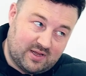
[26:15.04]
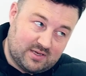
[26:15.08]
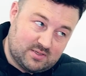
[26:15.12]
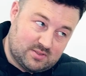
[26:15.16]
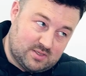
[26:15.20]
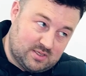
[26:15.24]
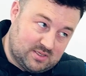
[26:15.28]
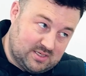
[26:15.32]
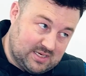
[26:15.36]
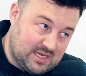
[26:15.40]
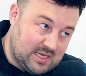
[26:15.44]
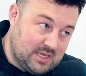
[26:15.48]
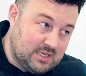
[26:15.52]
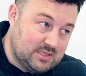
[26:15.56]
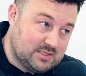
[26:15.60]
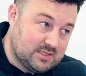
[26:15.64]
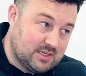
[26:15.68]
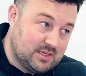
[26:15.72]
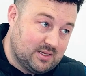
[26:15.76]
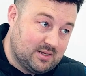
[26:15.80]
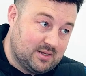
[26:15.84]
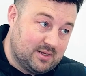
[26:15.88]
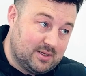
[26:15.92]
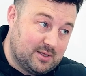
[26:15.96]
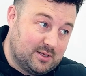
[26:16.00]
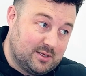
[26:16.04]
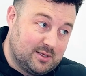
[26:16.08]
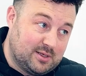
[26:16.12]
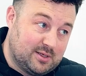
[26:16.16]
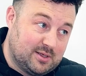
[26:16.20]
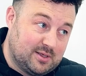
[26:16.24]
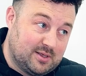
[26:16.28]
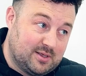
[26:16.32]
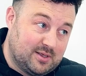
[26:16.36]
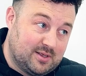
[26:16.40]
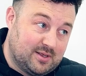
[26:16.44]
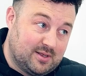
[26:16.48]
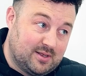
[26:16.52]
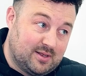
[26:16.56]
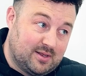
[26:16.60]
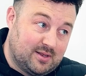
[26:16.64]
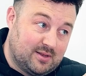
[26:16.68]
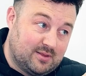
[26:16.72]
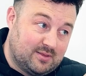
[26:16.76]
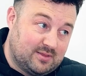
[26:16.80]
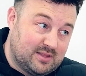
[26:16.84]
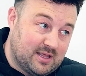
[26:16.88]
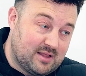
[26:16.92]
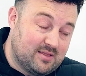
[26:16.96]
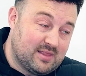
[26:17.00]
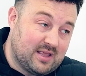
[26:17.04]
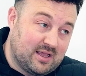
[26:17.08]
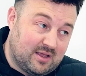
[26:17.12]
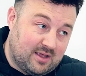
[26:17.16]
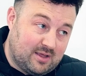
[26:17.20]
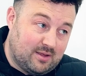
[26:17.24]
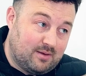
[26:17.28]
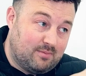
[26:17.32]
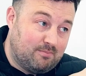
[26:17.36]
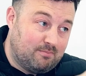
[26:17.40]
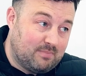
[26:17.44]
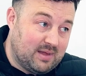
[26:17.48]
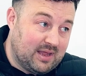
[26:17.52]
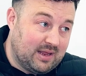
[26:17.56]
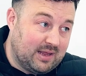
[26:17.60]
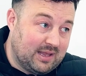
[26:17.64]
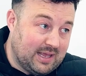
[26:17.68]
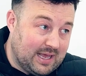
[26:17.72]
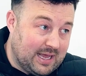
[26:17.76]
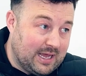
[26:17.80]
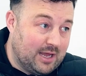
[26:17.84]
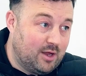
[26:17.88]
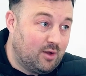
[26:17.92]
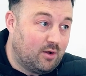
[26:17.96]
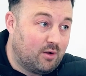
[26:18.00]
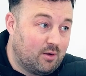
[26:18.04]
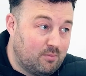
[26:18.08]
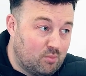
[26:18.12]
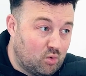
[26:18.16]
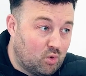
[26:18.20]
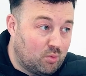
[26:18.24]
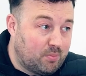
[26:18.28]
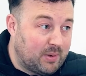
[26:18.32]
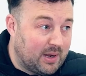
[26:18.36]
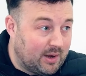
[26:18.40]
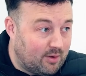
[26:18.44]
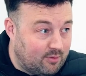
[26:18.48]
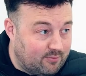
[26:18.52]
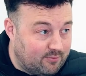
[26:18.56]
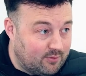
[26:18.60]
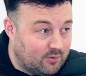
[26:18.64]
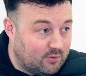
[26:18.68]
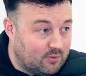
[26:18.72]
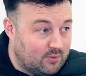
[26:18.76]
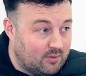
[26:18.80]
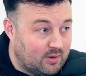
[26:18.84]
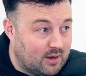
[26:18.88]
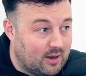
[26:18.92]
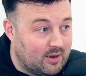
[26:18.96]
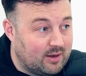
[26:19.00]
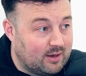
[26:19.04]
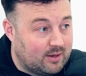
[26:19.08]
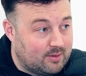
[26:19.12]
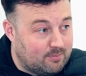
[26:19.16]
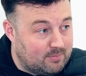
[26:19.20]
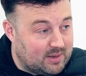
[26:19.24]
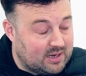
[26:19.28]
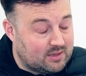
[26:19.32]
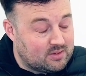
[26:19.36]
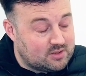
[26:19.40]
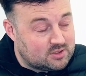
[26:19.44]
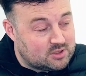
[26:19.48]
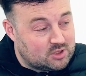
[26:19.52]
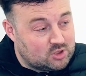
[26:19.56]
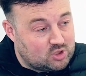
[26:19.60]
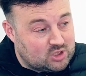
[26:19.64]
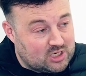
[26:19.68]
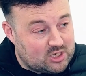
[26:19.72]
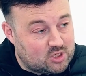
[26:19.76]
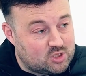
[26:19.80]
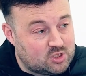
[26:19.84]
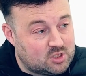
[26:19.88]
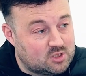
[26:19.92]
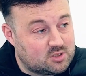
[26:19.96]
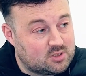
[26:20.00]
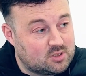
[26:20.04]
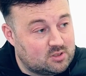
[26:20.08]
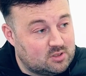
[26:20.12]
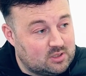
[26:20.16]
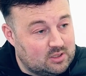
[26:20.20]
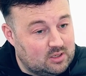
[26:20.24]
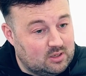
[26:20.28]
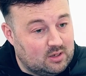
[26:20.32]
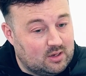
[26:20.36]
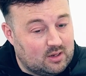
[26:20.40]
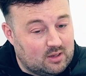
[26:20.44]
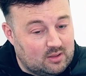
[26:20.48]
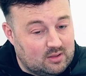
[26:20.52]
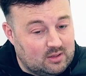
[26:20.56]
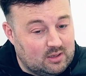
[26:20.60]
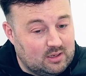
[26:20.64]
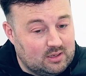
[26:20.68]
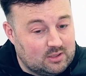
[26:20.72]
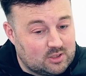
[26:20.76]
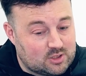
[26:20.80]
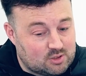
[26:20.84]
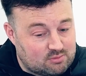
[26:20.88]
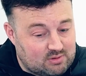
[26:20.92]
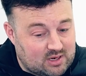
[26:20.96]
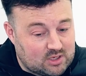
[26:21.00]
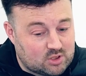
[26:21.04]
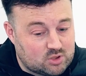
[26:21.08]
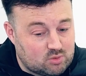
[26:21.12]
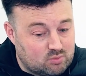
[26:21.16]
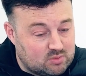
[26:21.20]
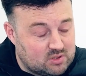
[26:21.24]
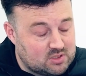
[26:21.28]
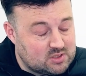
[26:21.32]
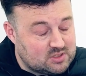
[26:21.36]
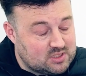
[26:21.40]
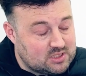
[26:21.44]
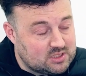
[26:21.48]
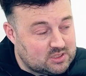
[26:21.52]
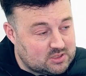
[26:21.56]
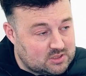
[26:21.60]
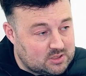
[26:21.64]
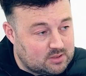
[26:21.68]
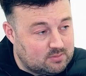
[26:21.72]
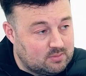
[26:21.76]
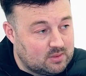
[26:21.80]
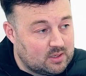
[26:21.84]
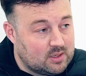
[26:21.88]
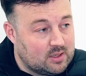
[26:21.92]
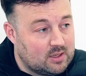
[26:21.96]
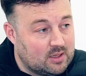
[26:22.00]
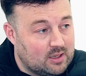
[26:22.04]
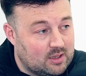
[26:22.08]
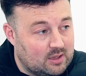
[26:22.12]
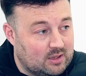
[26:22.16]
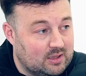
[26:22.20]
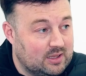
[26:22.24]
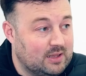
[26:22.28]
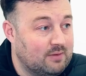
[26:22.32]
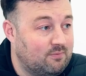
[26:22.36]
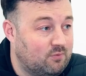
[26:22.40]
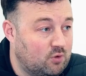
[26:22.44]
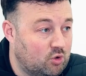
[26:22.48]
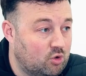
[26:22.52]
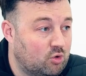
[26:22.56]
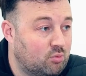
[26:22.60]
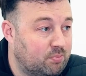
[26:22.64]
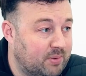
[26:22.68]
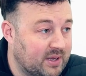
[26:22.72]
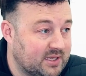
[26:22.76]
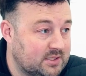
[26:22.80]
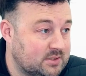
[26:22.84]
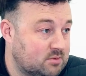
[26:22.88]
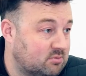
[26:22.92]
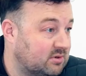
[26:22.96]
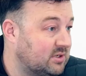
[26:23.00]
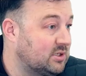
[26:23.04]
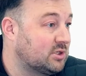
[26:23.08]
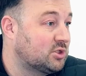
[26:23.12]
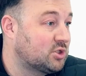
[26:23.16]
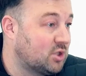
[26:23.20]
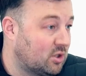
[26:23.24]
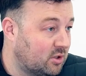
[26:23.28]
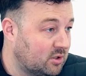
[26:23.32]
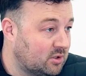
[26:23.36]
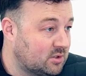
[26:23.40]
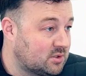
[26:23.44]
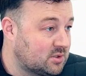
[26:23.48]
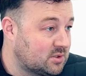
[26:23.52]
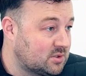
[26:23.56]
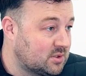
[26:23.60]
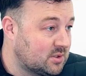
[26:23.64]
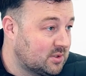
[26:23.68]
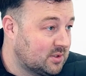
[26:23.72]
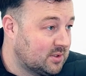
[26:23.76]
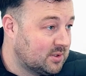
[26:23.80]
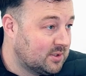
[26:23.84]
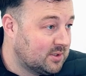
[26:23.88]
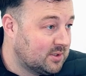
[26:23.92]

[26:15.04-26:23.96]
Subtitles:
has the data, then they can make AI more powerful, and they can make the suggestions and the interaction with the system and give you better insights.